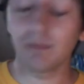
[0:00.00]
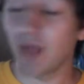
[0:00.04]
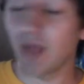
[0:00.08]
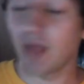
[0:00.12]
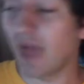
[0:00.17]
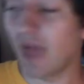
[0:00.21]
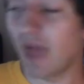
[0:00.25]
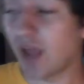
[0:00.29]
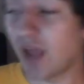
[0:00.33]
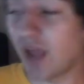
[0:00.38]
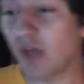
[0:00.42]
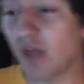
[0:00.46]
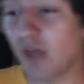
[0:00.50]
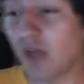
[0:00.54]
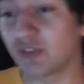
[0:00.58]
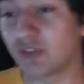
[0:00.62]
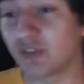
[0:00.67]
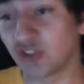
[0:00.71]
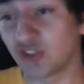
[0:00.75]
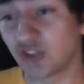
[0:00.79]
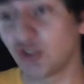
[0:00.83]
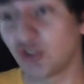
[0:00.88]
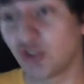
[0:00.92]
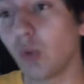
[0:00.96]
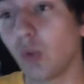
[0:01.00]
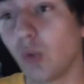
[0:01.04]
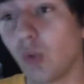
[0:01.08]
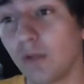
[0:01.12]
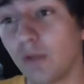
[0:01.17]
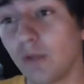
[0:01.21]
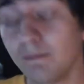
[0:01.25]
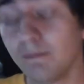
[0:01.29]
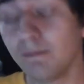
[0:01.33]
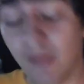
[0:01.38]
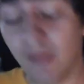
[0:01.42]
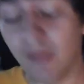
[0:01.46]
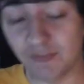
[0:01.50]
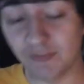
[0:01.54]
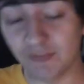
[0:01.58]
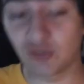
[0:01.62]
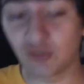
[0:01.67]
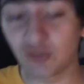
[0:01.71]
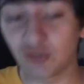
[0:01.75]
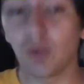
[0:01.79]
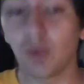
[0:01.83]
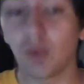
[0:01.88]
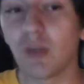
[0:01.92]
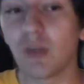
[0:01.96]
and the other is stolen, and the
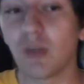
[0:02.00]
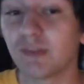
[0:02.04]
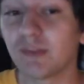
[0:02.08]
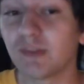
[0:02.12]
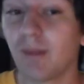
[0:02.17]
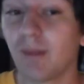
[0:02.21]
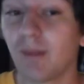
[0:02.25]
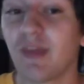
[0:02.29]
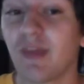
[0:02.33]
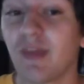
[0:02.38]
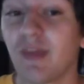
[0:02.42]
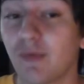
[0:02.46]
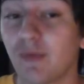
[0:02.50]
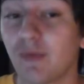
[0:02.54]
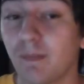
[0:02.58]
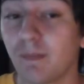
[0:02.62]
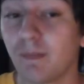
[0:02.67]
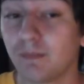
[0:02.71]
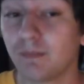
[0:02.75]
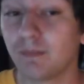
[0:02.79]
stolen one is up there for